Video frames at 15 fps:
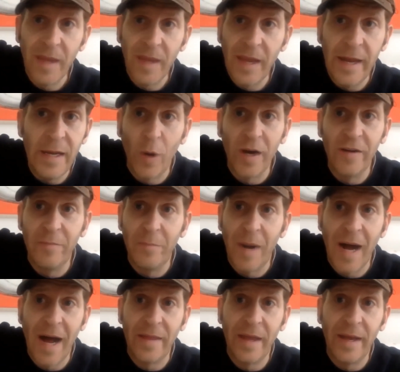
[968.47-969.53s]
any one of
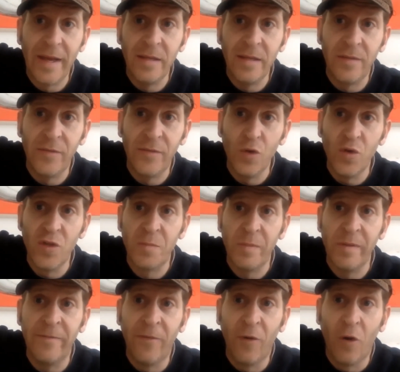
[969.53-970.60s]
my other yeah. interviews
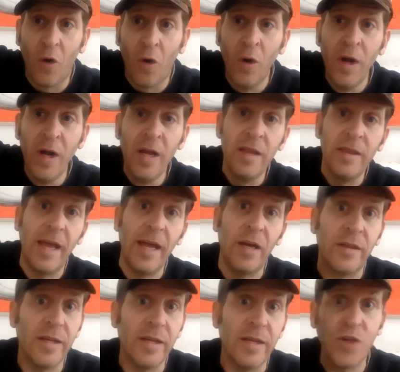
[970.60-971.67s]
before like
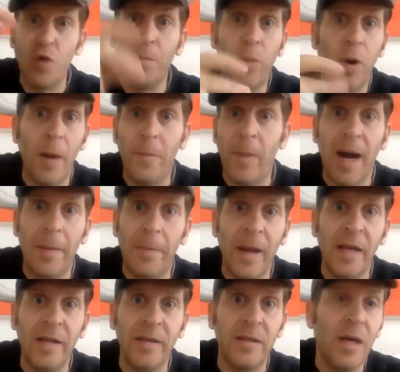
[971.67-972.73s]
this could yes. pop up.
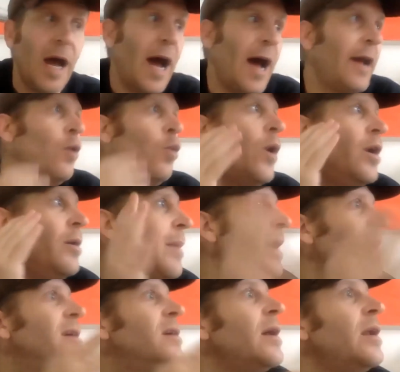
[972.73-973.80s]
And I don't want to make